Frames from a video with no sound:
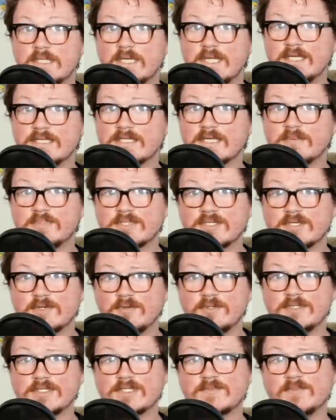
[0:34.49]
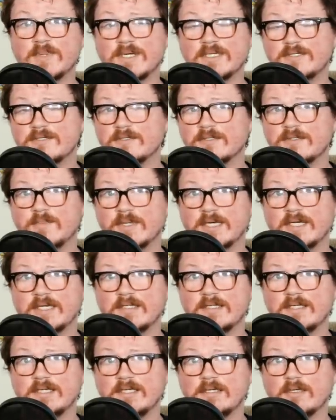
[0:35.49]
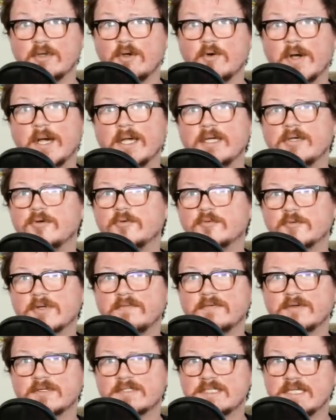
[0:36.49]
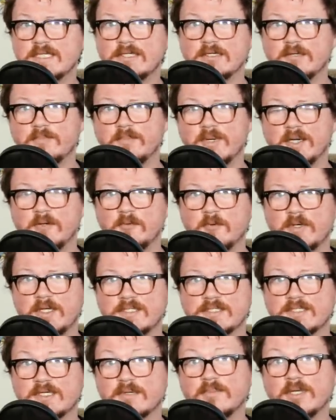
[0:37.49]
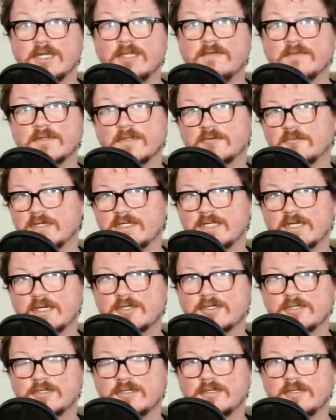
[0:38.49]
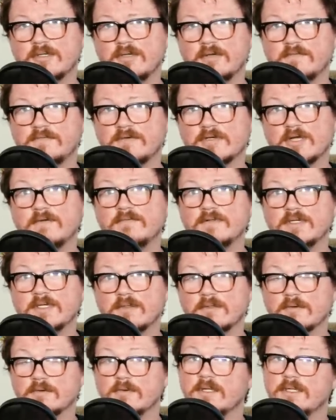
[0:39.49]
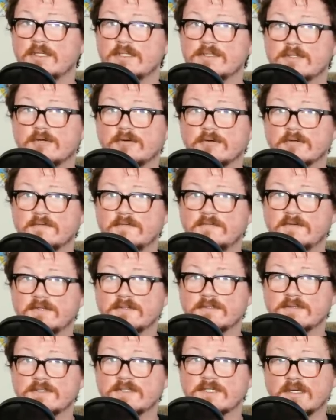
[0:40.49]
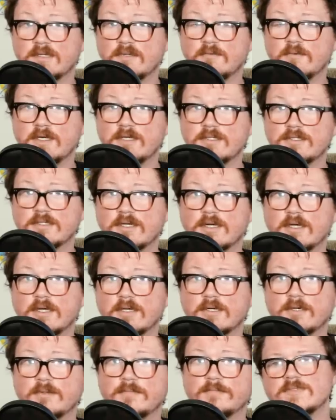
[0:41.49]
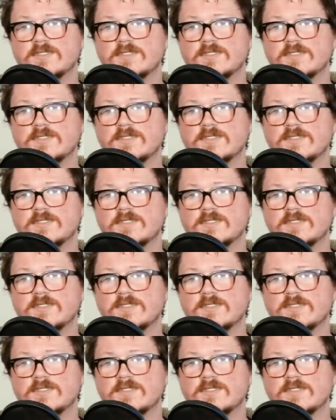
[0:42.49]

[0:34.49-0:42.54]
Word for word: Today's episode is sponsored by the Ohio River Scenic Byways Committee for the Reduction of Traveling Through Endless Cornfields on the way to Chicago.